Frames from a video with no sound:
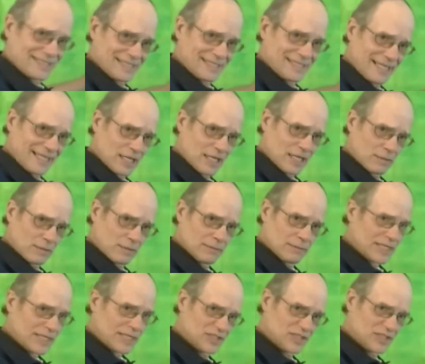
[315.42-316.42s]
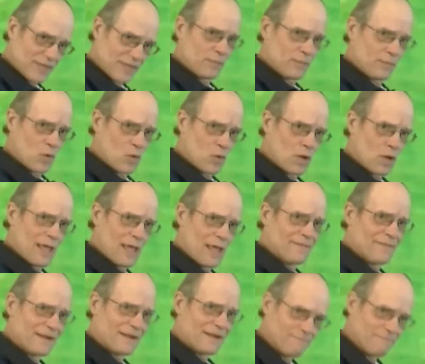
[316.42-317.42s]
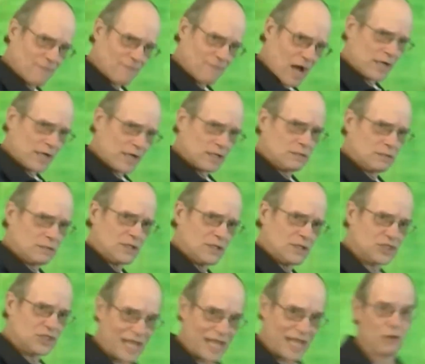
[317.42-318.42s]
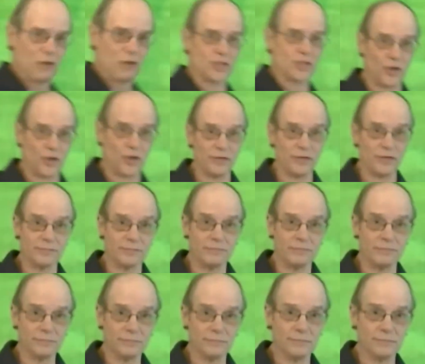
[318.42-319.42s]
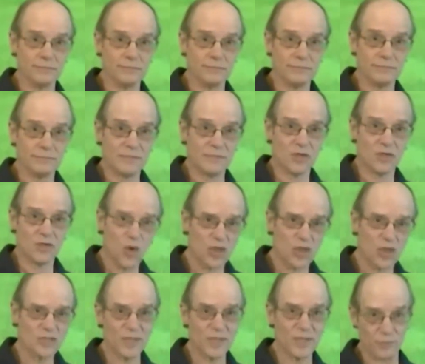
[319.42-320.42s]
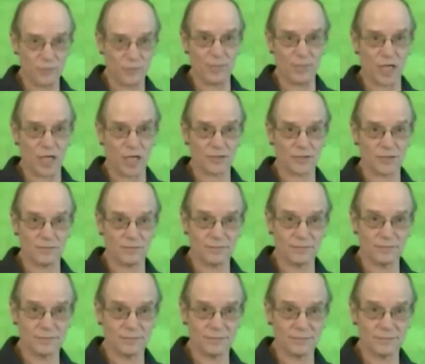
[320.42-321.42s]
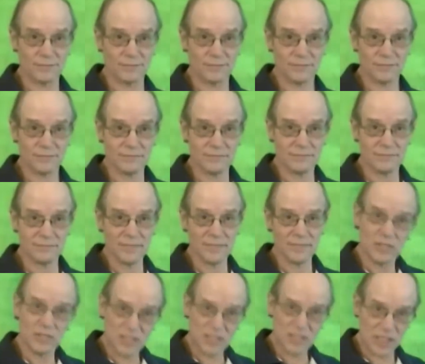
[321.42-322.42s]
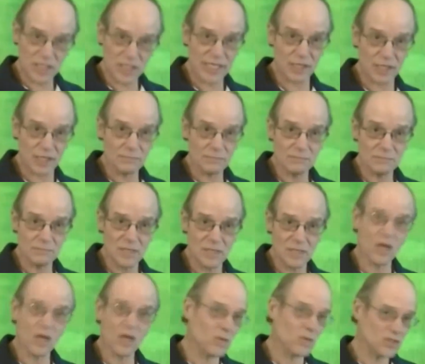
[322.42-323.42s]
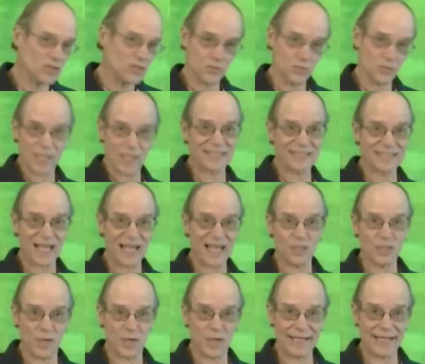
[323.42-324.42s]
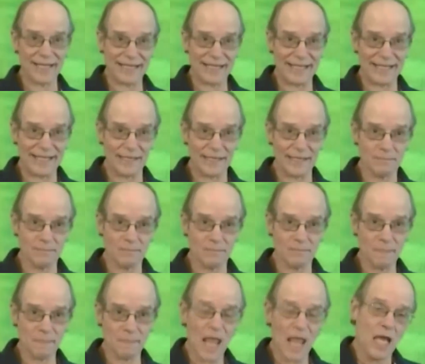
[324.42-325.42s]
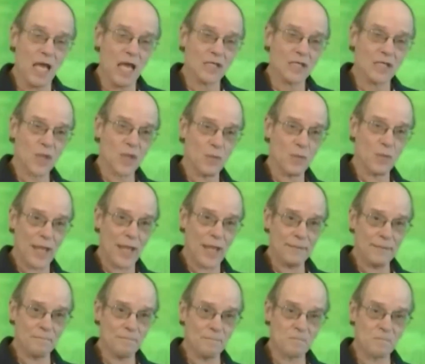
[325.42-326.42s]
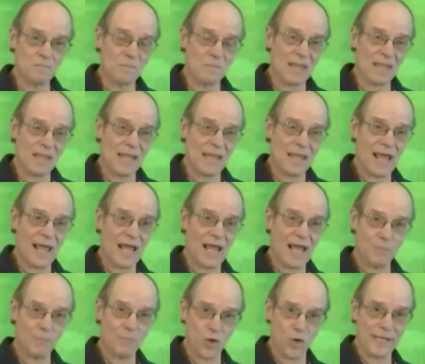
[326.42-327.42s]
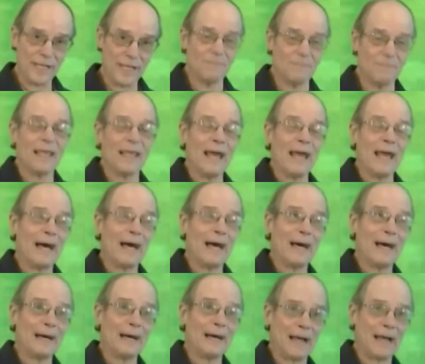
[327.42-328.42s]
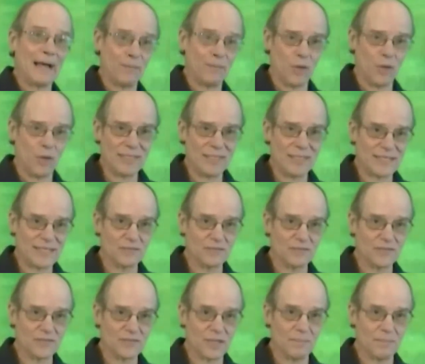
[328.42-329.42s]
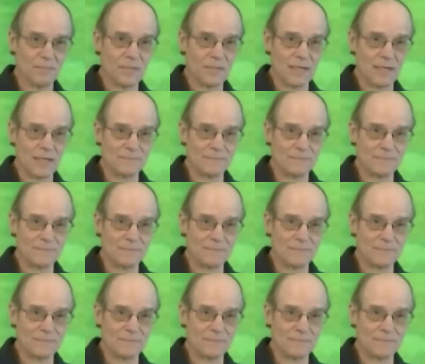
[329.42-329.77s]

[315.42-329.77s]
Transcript: is here is nothing more than a vinyl shower curtain. Cost me $3. It was clear, which is exactly what I needed. So I went, I bought it. I bought myself some